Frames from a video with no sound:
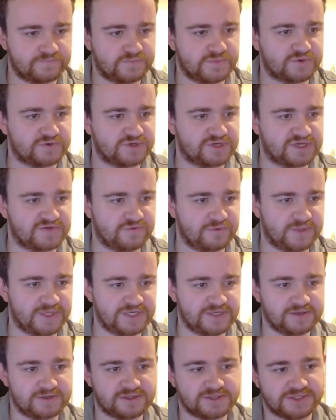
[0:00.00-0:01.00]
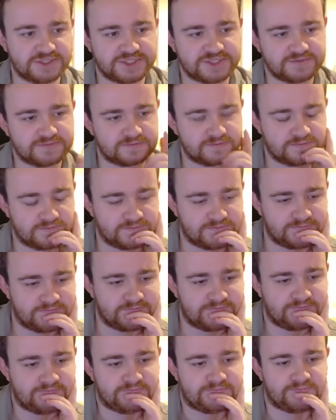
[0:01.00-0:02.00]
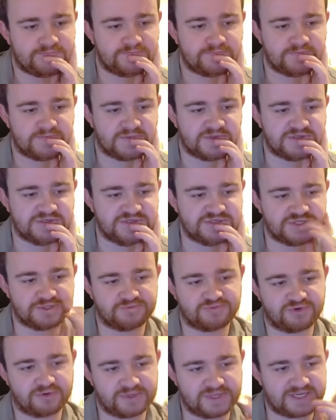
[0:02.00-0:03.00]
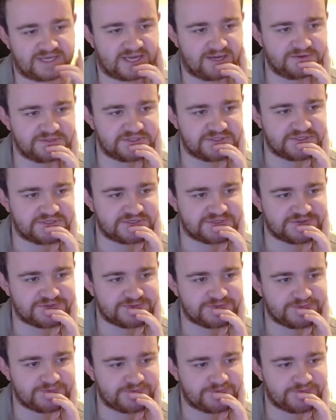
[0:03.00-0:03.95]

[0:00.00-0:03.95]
Not going to give him any knowledge. Because you should probably counter this.